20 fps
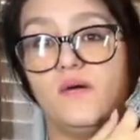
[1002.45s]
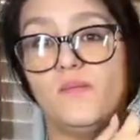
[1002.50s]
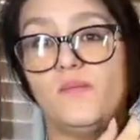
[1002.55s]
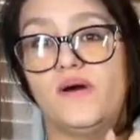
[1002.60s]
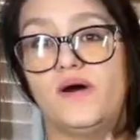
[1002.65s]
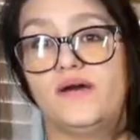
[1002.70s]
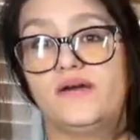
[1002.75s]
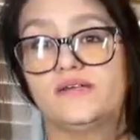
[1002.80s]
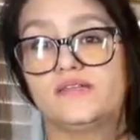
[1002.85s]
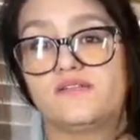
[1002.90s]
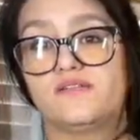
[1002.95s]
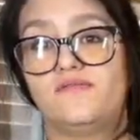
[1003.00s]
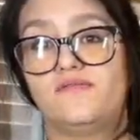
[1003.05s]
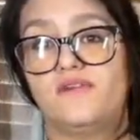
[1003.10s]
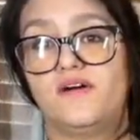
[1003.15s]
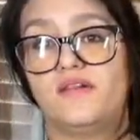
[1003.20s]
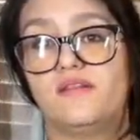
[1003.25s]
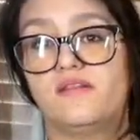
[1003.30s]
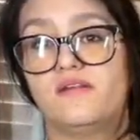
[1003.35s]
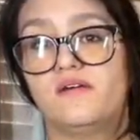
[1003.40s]
but it's a
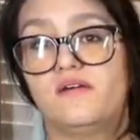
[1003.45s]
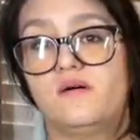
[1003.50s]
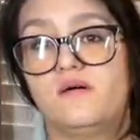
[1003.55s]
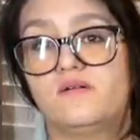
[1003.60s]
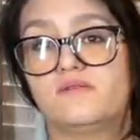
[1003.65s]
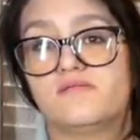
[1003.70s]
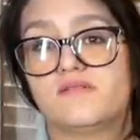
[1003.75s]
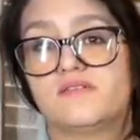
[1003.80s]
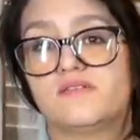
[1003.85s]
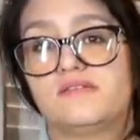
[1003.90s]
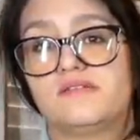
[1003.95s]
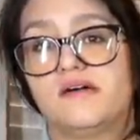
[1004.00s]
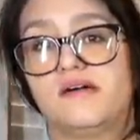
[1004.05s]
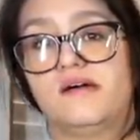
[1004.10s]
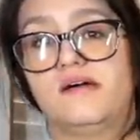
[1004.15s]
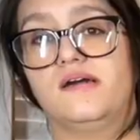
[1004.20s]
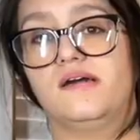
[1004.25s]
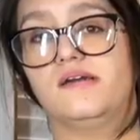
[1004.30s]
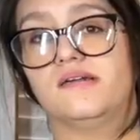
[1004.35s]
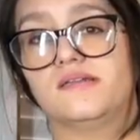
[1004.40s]
fun little
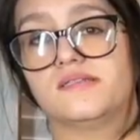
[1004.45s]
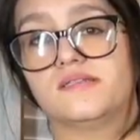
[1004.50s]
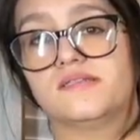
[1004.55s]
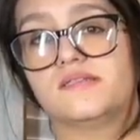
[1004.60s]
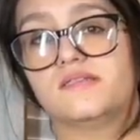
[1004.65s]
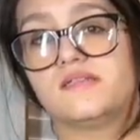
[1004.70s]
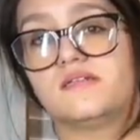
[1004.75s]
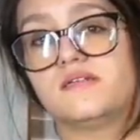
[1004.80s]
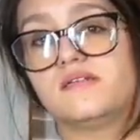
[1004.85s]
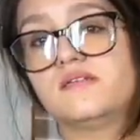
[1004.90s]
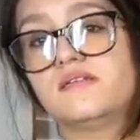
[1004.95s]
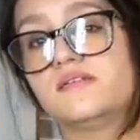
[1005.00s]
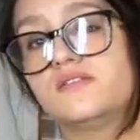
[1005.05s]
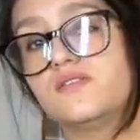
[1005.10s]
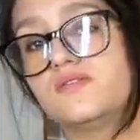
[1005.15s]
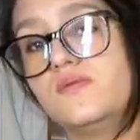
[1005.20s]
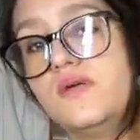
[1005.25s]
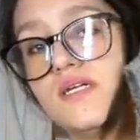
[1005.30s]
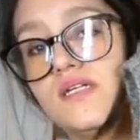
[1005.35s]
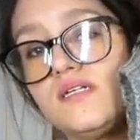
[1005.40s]
oversized
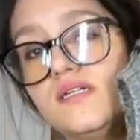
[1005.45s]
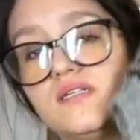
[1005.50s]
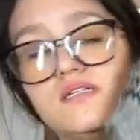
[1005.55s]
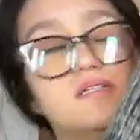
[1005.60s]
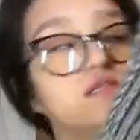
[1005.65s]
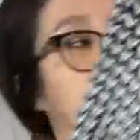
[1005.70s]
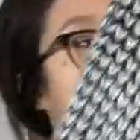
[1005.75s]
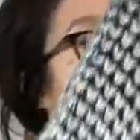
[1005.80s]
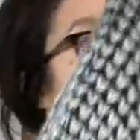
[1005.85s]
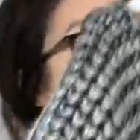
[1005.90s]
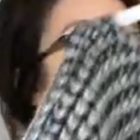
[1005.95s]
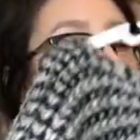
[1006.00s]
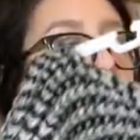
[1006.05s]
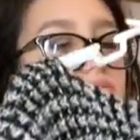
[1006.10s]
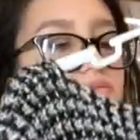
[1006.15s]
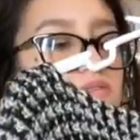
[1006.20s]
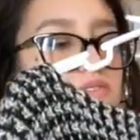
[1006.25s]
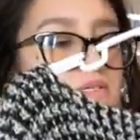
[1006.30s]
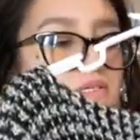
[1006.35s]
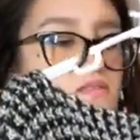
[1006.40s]
sweater.
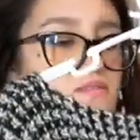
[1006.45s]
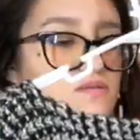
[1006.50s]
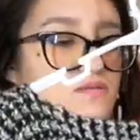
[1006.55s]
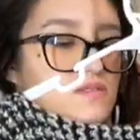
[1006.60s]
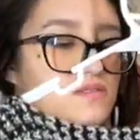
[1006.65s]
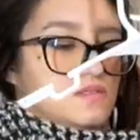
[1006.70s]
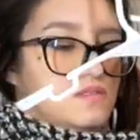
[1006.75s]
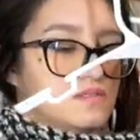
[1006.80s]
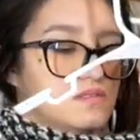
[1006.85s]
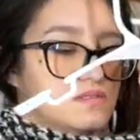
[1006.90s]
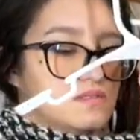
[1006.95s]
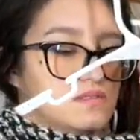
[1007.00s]
What size was this?